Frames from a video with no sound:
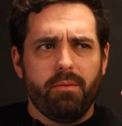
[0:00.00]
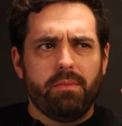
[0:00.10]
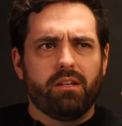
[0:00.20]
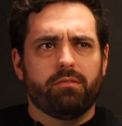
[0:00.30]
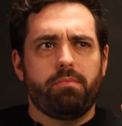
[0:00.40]

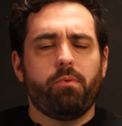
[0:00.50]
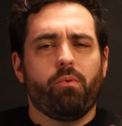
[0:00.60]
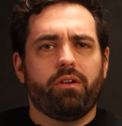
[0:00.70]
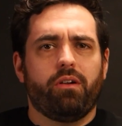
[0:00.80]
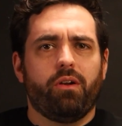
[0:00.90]
because people
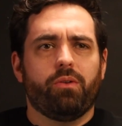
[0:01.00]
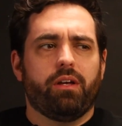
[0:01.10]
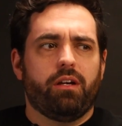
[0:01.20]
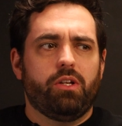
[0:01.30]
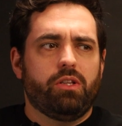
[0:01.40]
want to know
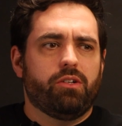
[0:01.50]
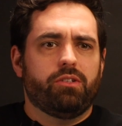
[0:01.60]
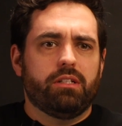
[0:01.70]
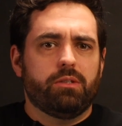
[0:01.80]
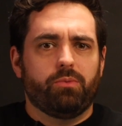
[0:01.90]
that they're
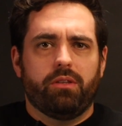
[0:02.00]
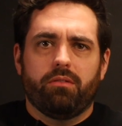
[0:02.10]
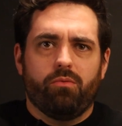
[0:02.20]
dealing with